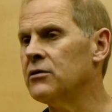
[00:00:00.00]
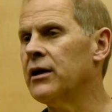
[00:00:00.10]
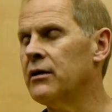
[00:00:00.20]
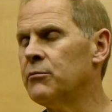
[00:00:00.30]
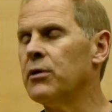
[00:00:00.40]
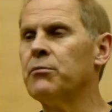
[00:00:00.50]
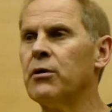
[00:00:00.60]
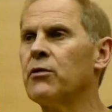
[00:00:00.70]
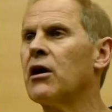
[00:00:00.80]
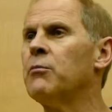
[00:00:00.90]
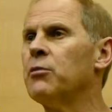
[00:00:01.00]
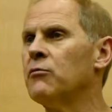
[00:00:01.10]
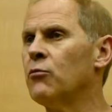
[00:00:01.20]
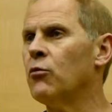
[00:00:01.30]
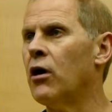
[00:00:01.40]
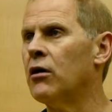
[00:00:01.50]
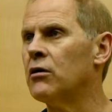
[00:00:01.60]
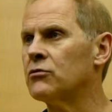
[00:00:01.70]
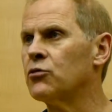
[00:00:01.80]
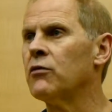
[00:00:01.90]
learn. Yeah. But the couple
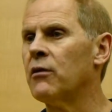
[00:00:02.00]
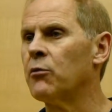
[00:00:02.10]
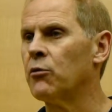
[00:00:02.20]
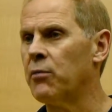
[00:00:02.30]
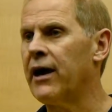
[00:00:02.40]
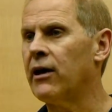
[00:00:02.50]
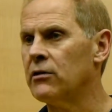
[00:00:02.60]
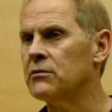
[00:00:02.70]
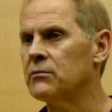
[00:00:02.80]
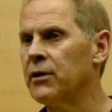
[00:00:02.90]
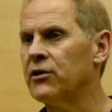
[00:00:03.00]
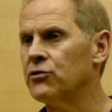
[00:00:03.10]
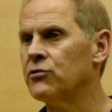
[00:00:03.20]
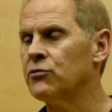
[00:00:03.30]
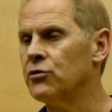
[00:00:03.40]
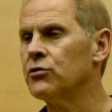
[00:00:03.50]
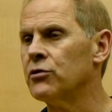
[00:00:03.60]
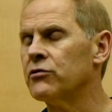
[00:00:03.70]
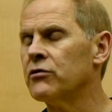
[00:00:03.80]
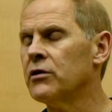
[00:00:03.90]
of two of them were by two
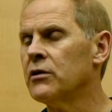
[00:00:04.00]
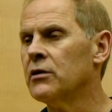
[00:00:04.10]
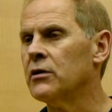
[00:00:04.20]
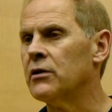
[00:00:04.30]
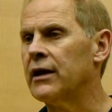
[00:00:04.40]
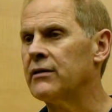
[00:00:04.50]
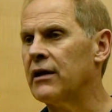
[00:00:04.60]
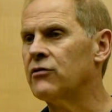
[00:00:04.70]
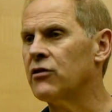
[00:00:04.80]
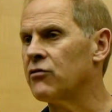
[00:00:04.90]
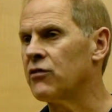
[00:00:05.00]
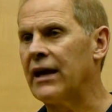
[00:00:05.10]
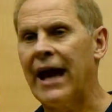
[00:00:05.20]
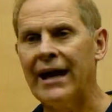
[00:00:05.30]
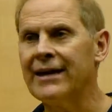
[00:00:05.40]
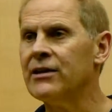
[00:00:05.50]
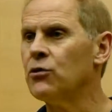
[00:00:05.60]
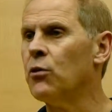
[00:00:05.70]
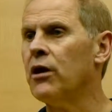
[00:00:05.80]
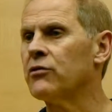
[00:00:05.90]
juniors. They got
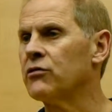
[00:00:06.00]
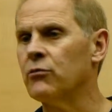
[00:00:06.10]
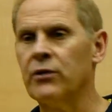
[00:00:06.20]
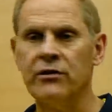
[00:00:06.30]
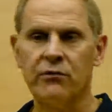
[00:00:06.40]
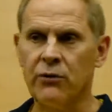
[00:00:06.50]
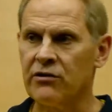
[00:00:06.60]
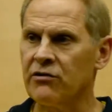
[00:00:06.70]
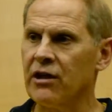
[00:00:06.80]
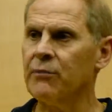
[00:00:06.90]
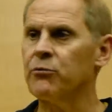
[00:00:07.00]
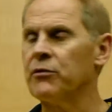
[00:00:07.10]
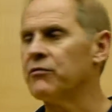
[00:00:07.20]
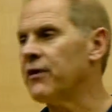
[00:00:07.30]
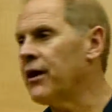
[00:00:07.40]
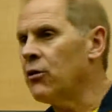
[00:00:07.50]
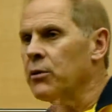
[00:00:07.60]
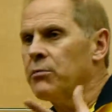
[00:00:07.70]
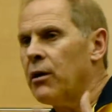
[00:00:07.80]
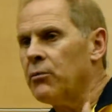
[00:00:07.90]
into us and we slipped, we fell,
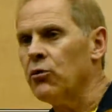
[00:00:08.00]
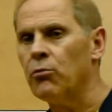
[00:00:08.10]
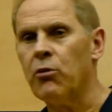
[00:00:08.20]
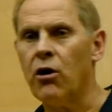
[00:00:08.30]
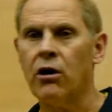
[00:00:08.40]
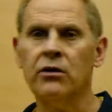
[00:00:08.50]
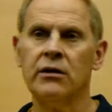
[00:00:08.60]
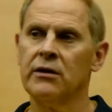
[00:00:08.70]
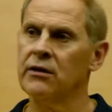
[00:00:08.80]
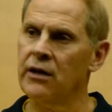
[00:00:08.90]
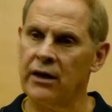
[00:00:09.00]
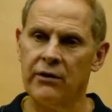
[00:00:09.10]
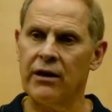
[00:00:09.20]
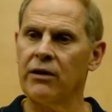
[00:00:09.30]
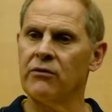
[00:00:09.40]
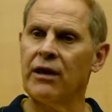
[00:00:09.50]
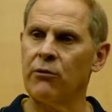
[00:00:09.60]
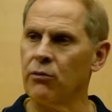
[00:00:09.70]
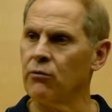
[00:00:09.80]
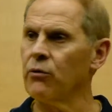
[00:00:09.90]
we bumbled the ball, and they
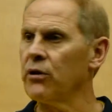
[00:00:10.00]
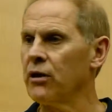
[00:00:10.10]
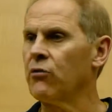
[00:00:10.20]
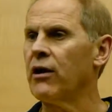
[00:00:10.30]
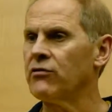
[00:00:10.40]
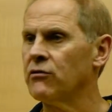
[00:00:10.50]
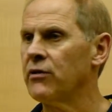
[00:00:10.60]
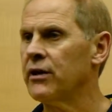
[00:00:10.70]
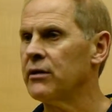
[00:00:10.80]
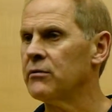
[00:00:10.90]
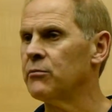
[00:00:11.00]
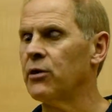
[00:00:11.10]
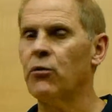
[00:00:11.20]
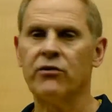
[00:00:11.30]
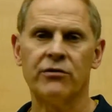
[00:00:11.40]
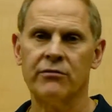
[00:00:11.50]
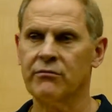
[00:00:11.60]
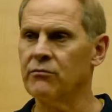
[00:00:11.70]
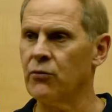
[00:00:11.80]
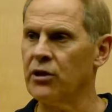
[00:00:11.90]
were really aggressive in it. But it wasn't
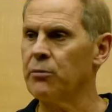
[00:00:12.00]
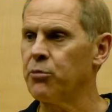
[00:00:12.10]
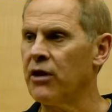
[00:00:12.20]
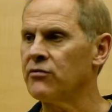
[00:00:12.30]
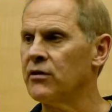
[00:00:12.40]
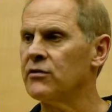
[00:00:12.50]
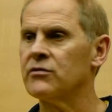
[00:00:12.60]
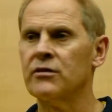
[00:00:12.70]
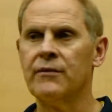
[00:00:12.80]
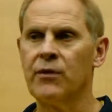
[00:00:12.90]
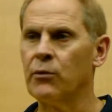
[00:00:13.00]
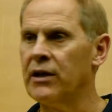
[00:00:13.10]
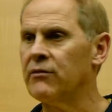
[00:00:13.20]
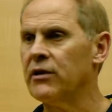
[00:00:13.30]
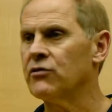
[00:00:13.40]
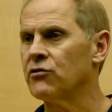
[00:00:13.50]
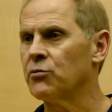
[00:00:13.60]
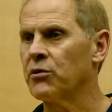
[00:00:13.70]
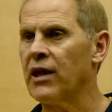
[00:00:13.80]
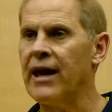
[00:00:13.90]
when they pressed us. We didn't have any issues
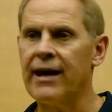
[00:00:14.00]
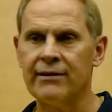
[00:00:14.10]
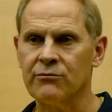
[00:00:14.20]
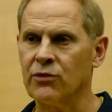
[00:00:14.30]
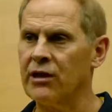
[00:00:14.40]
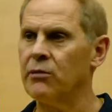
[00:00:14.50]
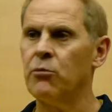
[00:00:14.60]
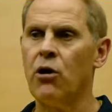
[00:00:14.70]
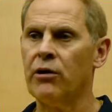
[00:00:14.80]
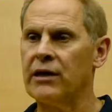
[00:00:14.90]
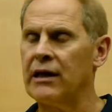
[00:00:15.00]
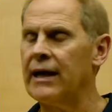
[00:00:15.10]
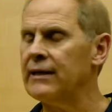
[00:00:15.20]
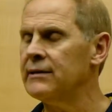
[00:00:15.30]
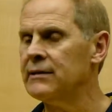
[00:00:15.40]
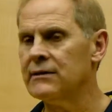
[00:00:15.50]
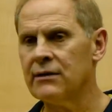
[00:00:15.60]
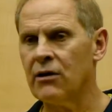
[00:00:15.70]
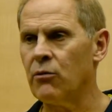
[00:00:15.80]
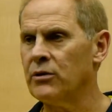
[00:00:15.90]
with that, getting the ball in late.
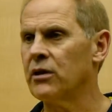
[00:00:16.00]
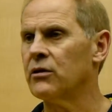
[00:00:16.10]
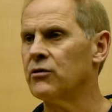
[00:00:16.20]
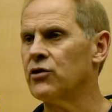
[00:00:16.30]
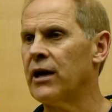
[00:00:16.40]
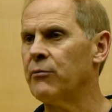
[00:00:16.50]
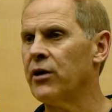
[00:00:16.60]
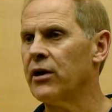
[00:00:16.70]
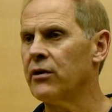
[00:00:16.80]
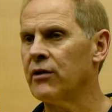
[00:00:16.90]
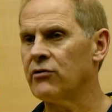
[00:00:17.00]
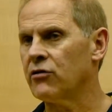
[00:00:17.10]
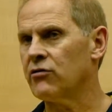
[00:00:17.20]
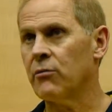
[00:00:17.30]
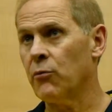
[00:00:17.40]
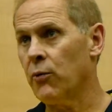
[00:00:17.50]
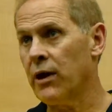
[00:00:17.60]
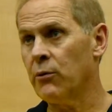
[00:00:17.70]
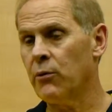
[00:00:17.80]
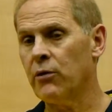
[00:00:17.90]
Thought we did a good job there. They took something away.
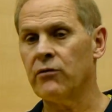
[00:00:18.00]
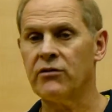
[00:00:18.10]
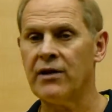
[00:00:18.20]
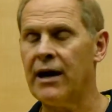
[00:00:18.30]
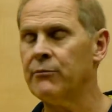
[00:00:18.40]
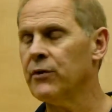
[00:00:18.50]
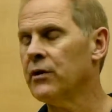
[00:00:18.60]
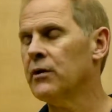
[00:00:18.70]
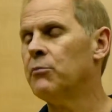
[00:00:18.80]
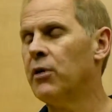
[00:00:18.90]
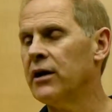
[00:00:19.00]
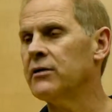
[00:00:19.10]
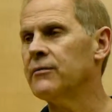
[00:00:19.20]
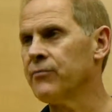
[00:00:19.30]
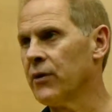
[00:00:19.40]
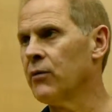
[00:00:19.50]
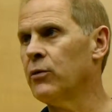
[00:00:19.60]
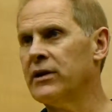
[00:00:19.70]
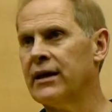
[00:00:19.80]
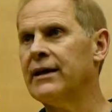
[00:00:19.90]
We went over the top. But
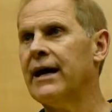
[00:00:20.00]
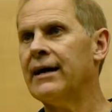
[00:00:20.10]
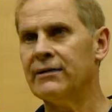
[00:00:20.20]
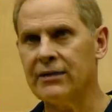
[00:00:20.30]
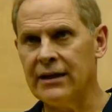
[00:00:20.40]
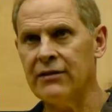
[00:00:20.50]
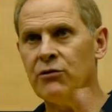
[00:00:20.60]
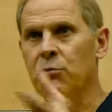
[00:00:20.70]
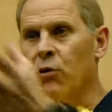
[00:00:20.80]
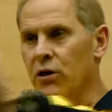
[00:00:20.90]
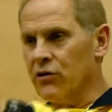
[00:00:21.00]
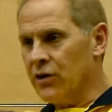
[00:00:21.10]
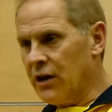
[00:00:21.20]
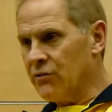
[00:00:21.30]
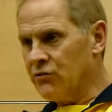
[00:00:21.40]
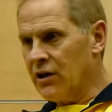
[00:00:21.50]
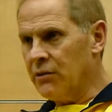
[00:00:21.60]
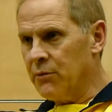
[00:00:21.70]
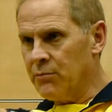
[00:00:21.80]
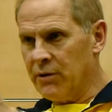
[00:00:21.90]
we cannot give the ball to the other
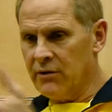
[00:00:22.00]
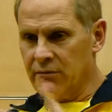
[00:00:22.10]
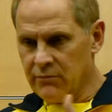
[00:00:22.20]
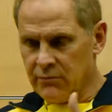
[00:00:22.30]
team and be